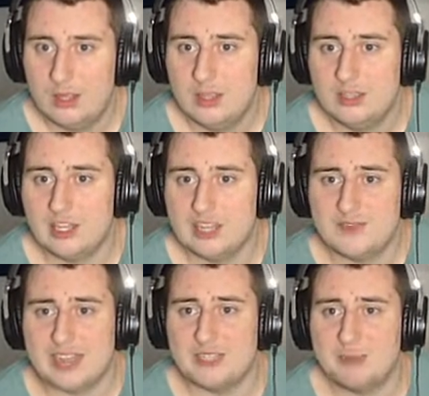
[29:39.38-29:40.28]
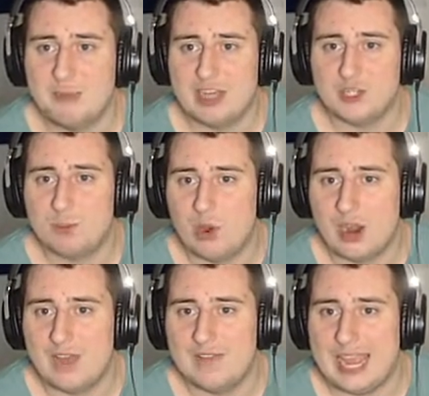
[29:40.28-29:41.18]
So this fight's much more
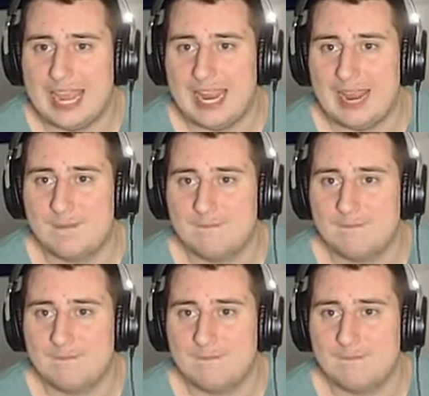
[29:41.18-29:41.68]
of a...